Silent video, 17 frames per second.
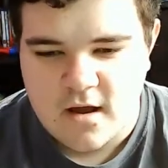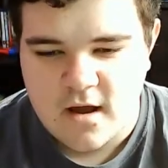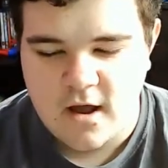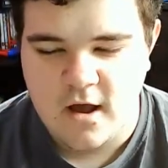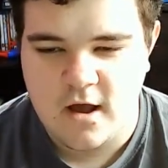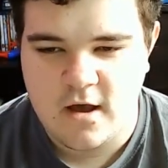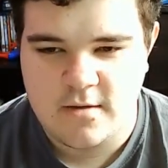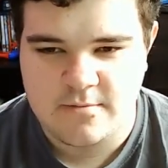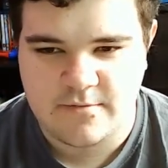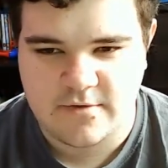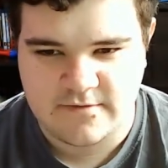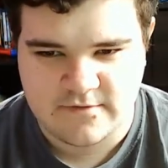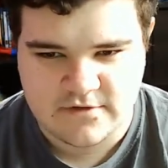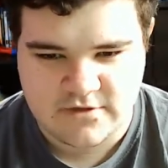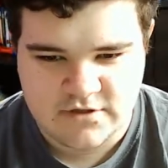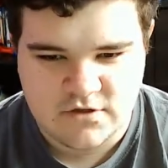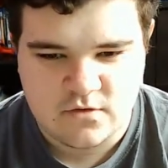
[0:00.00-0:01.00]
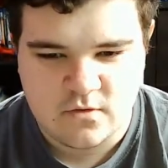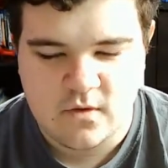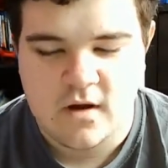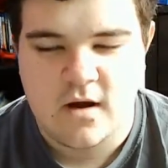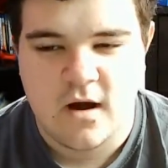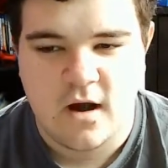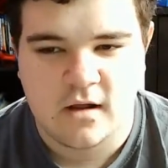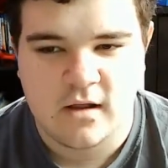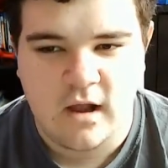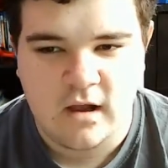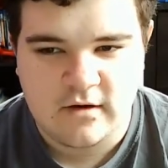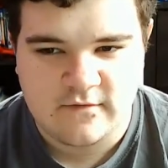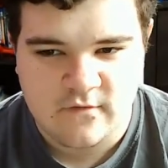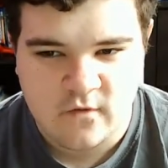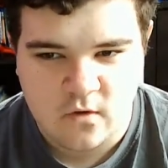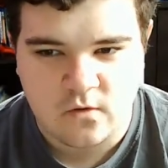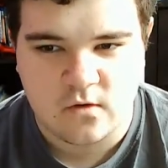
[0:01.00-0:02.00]
But for two, a lot
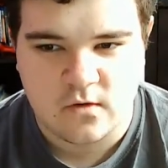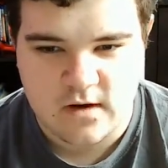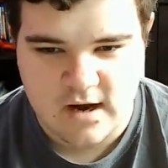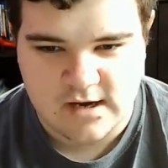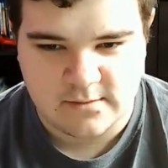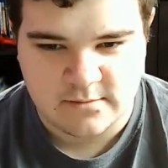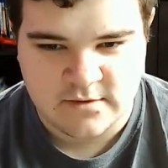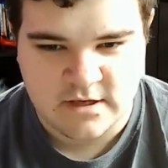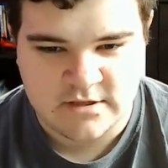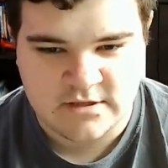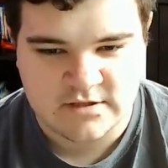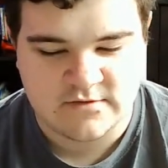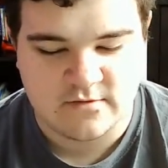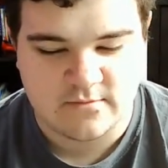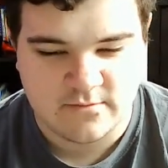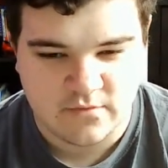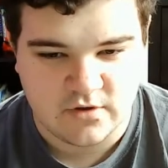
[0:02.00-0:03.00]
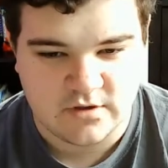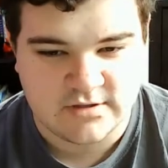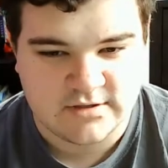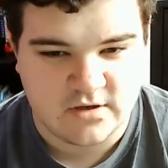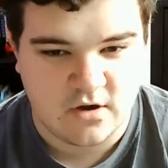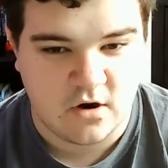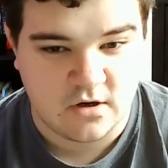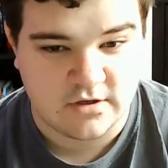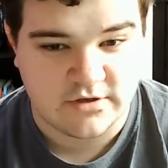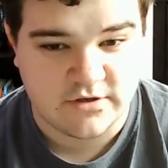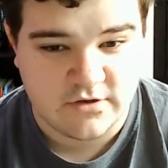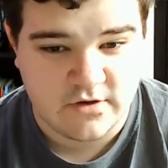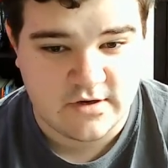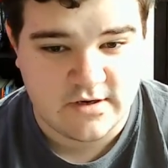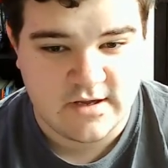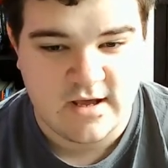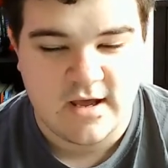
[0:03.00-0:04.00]
of horror adaptations from books aren't
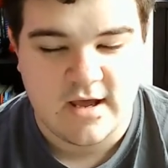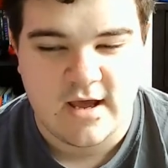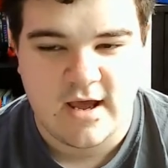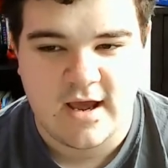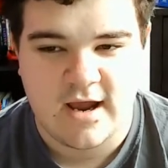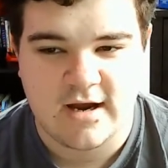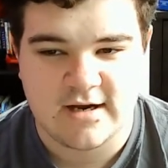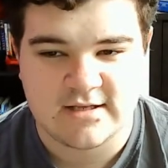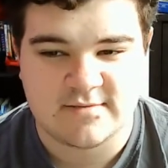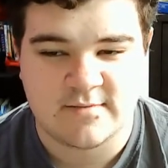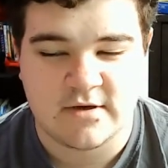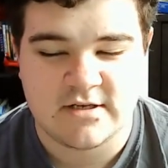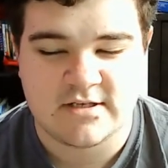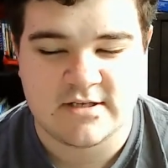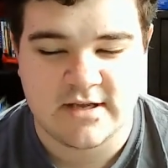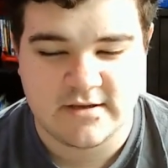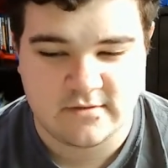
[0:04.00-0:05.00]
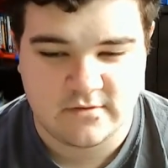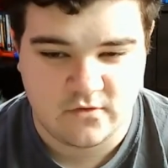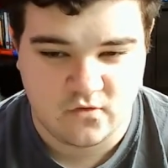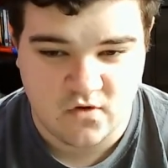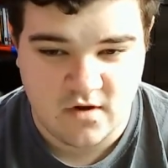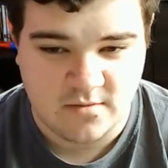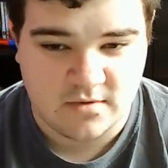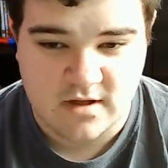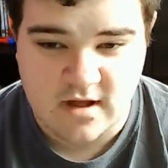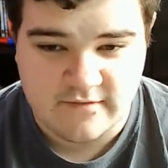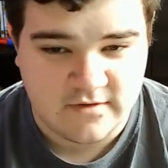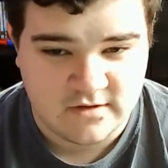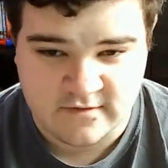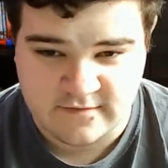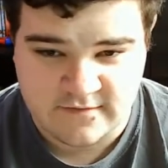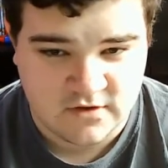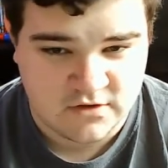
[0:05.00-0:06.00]
good, and as much as I grew up
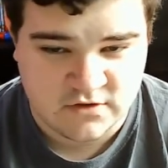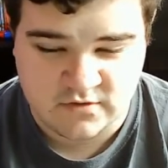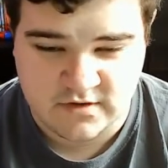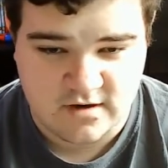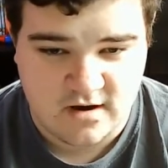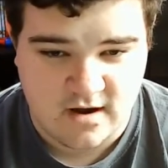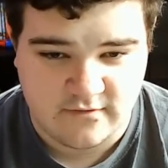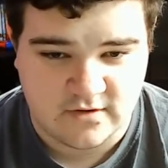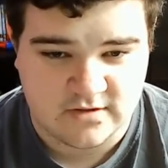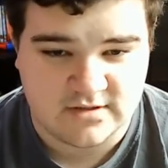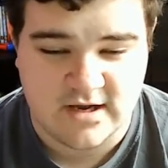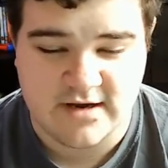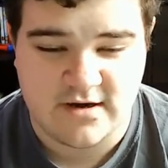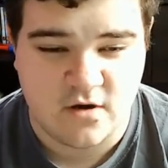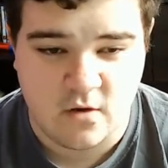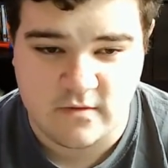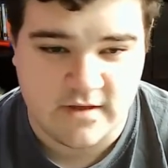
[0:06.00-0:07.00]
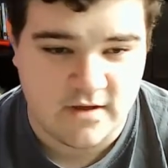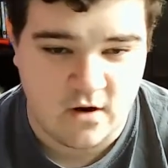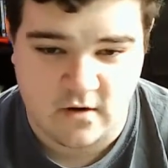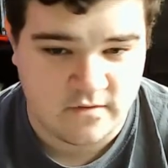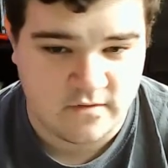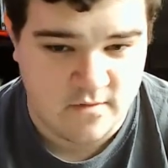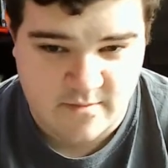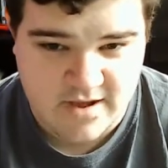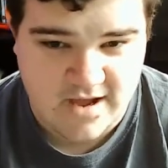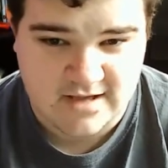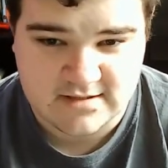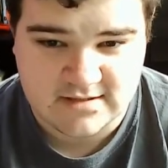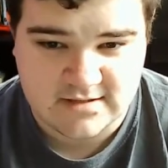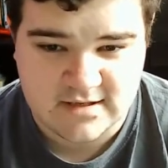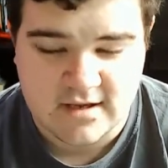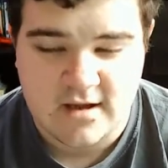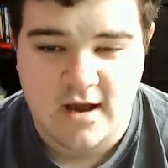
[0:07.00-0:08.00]
loving the Fear Street novels, I know they aren't the
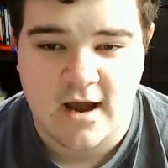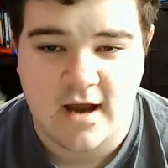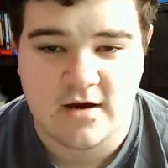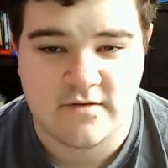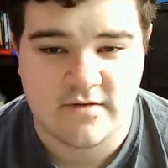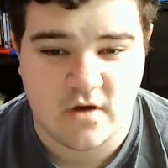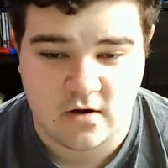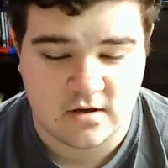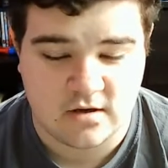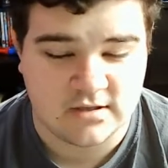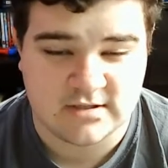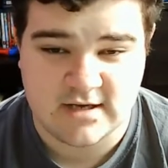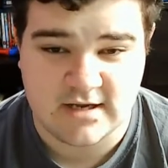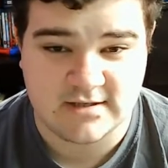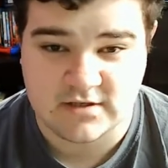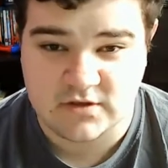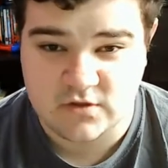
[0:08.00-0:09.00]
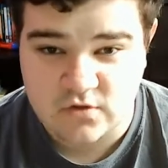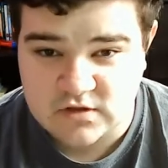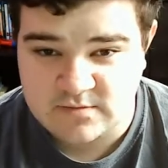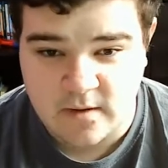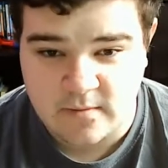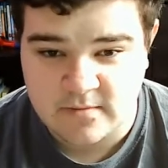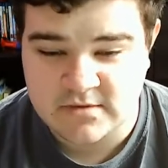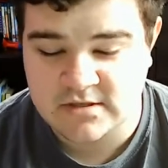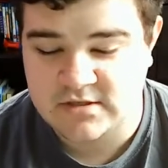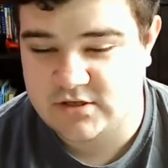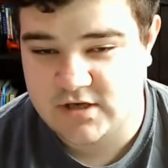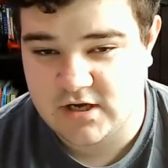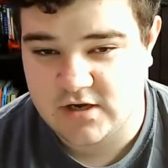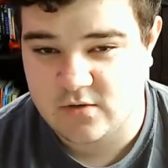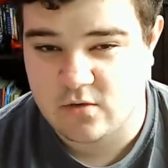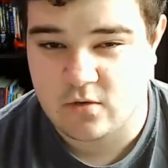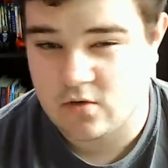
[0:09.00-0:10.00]
best. I know the R.L. Stine's Goosebumps in
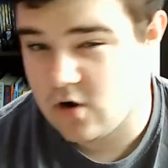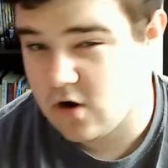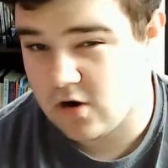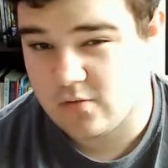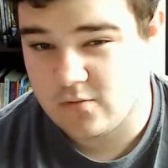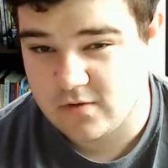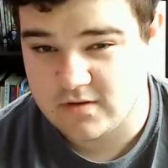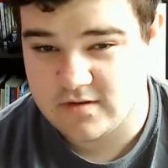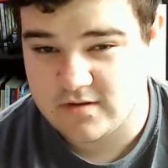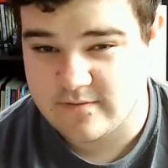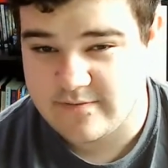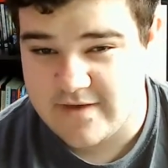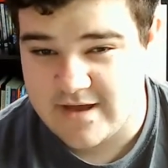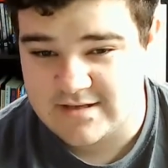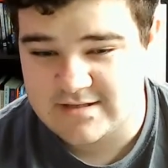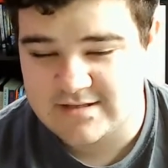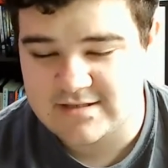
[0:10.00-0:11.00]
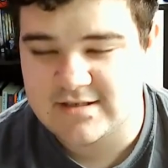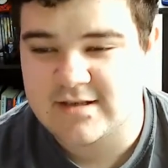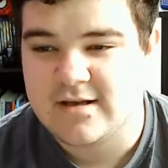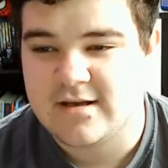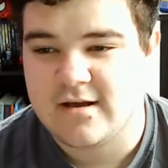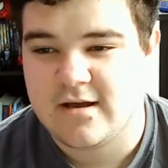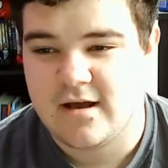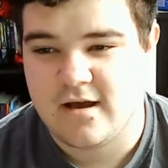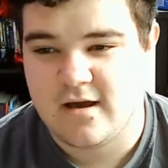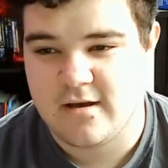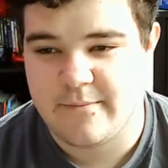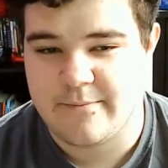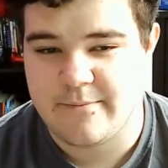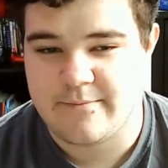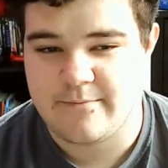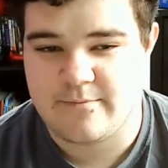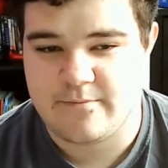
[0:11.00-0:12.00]
general aren't really the best,
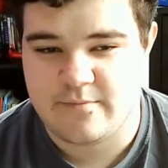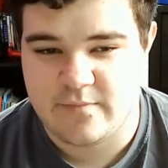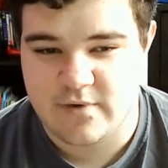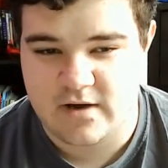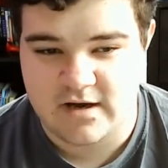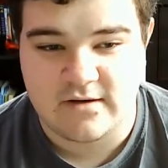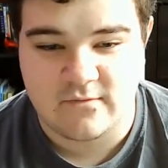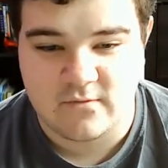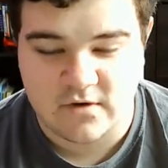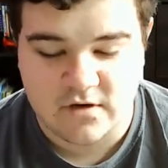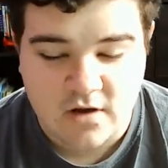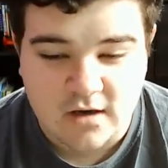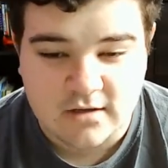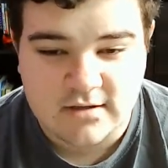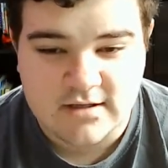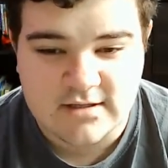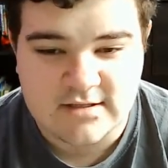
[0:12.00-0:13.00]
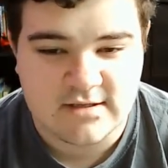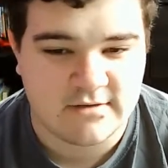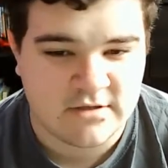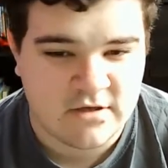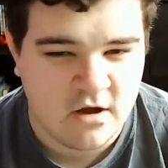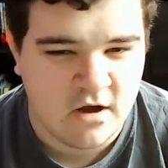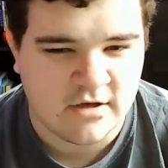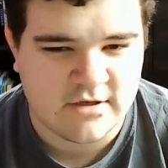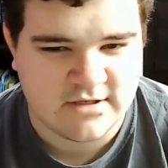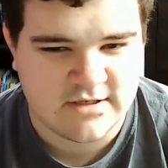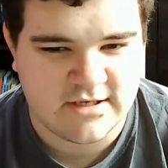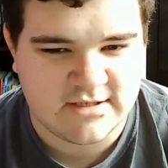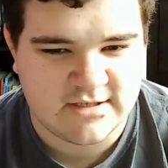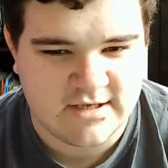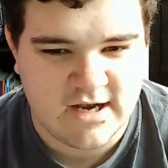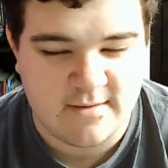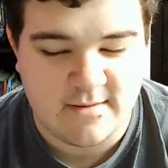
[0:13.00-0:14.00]
but regardless, I was cautiously
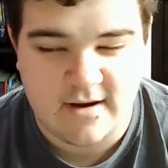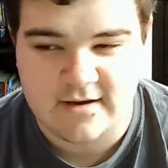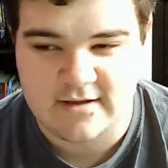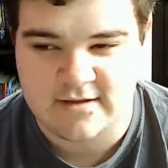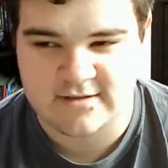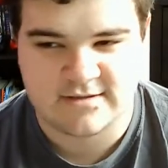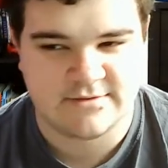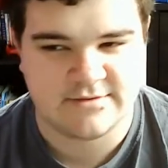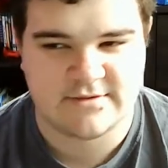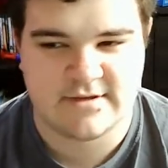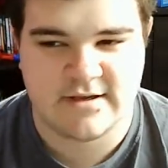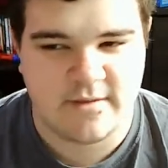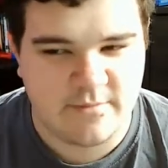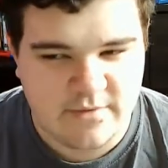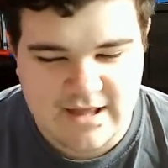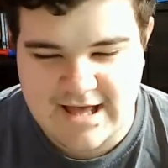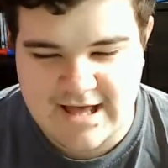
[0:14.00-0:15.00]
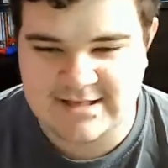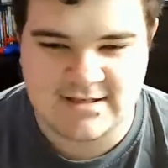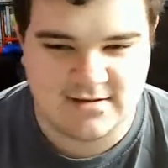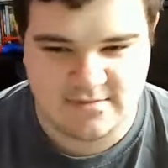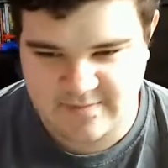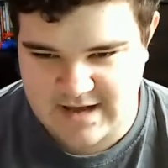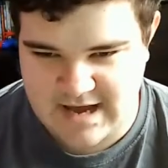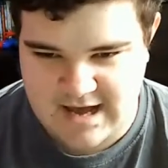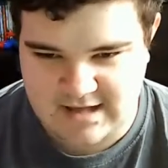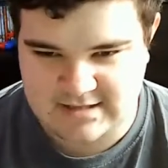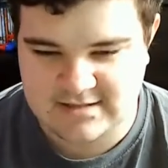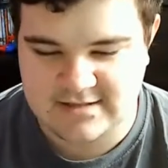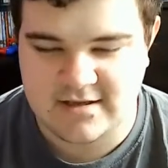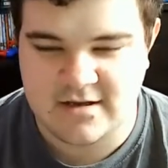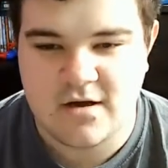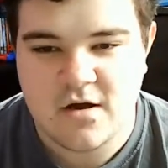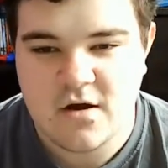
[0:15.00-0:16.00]
excited about it because it was like a blast of the
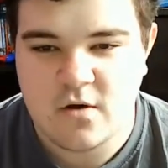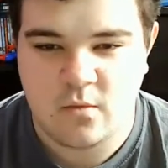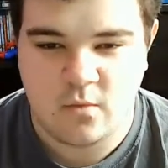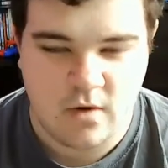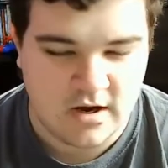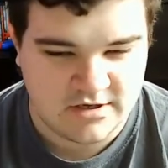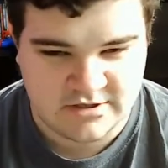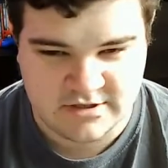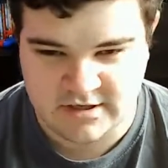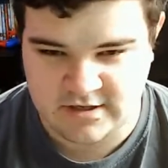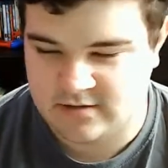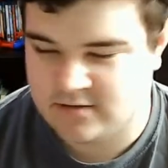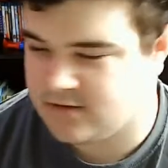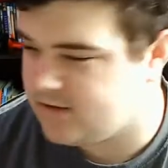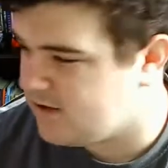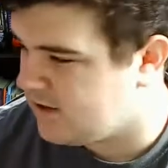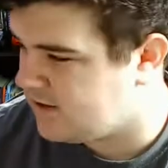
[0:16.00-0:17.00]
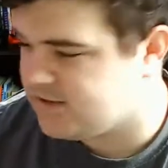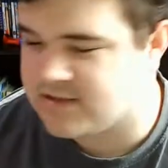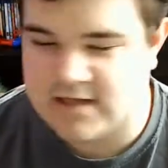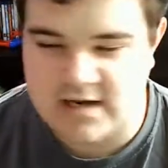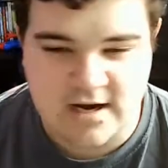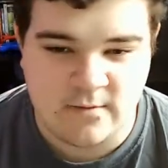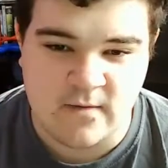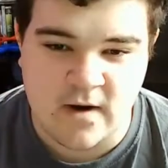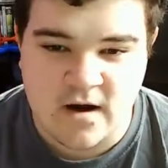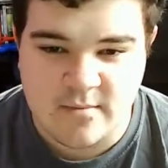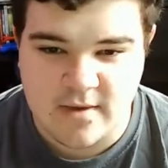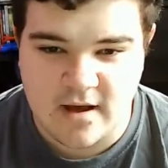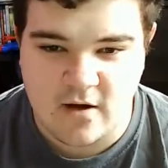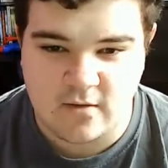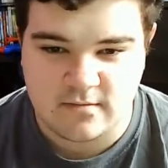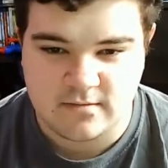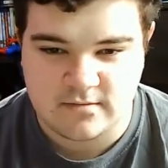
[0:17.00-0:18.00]
past watching, you know, something that I read
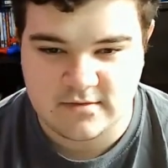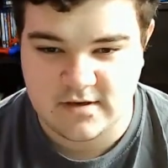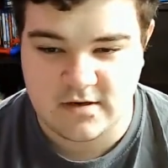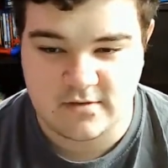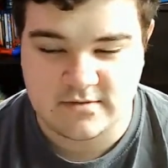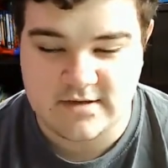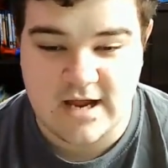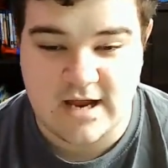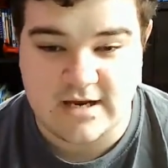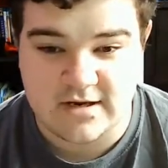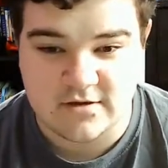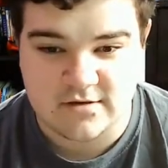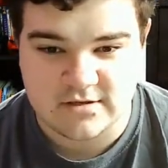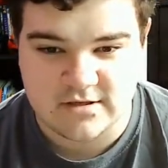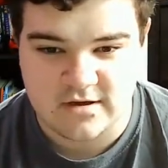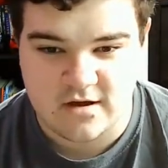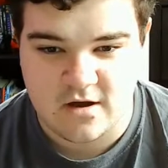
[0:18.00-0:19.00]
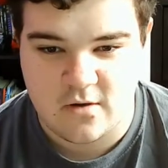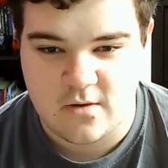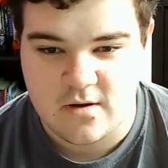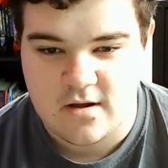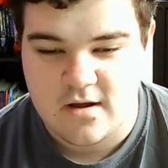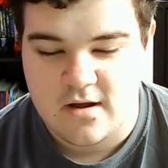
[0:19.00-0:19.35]
about, you know, 10 years ago.